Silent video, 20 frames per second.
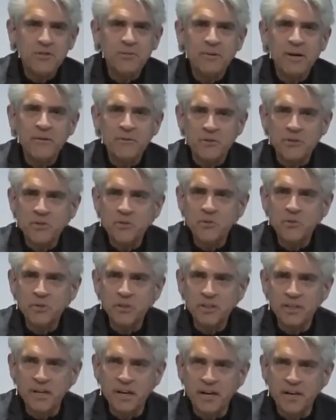passed around the
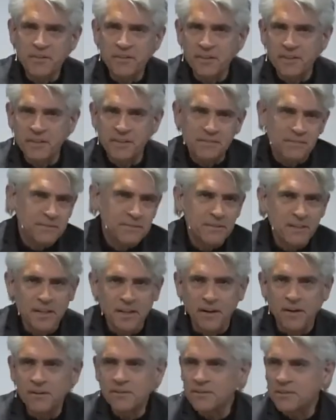schoolyard that,
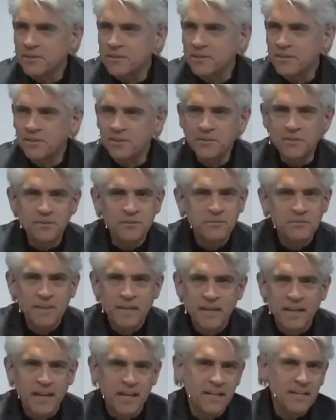you could
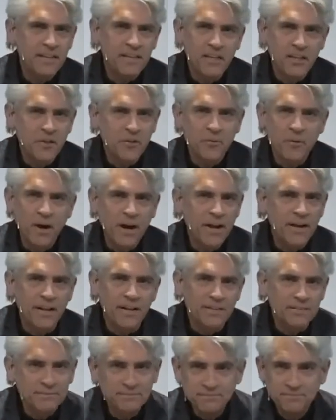do anything you
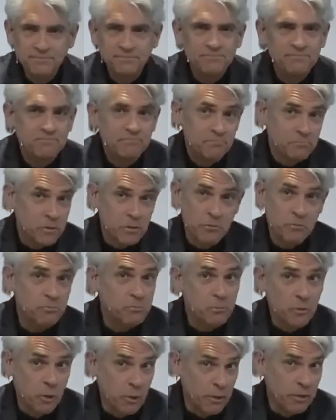wanted.
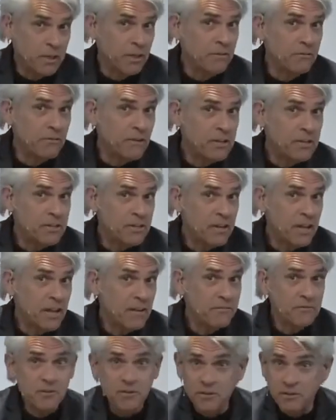Just go to
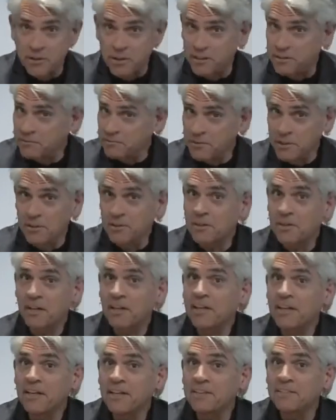confession after and
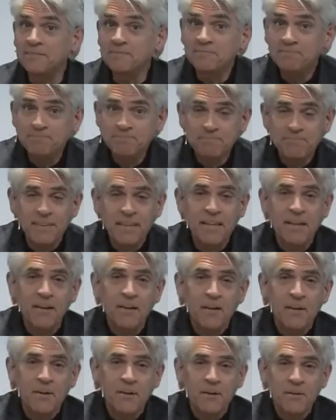you're clean.
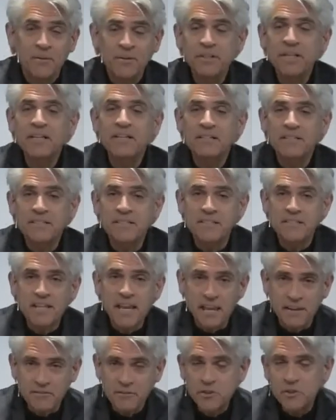Well, needless
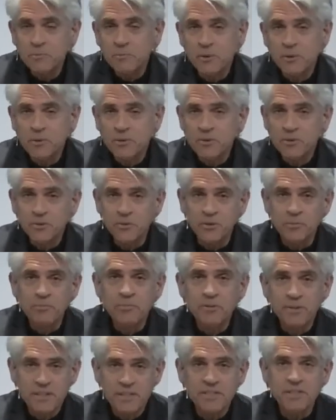to say, if you spoke
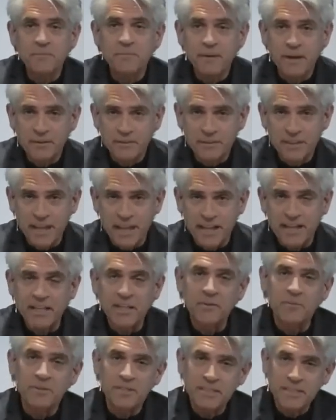to a priest about
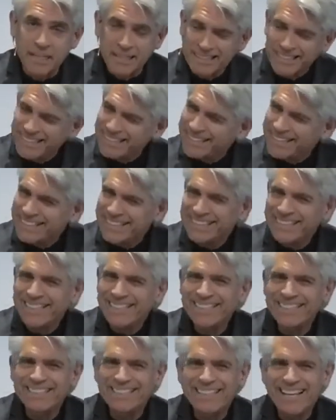that, he would say, no,
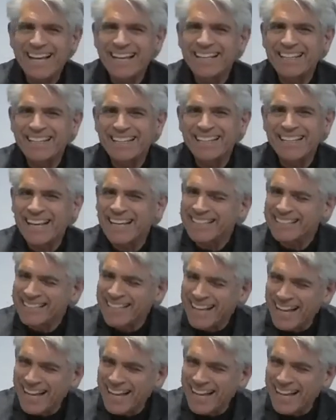that does not